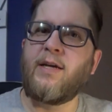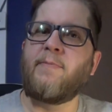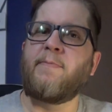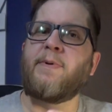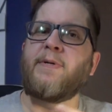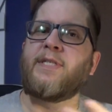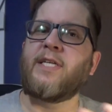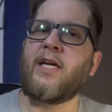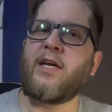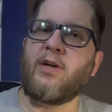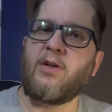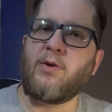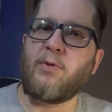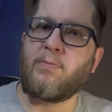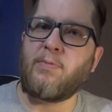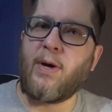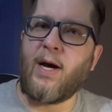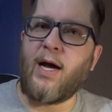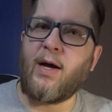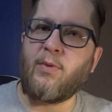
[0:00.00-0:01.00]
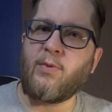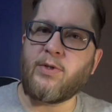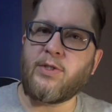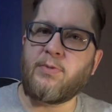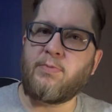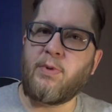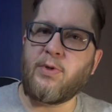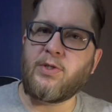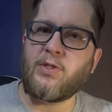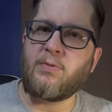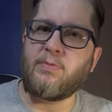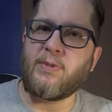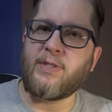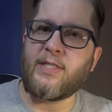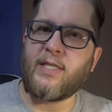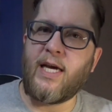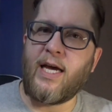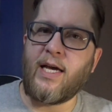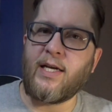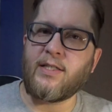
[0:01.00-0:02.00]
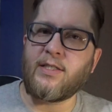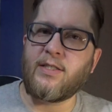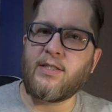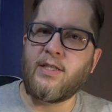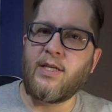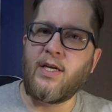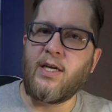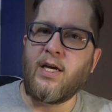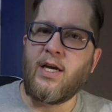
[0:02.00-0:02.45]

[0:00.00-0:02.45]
particular bot was supposed to possess.